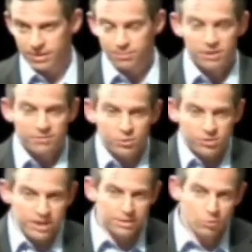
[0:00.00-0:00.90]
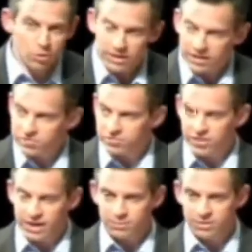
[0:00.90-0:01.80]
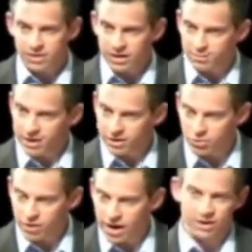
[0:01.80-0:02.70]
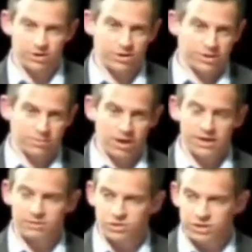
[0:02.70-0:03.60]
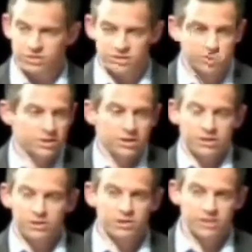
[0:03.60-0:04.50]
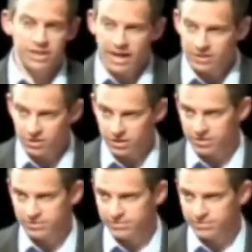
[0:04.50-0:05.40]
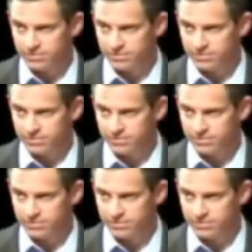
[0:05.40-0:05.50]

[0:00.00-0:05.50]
Okay? But if you think more or less the same thing about a cracker and the body of Jesus, you're just a Catholic.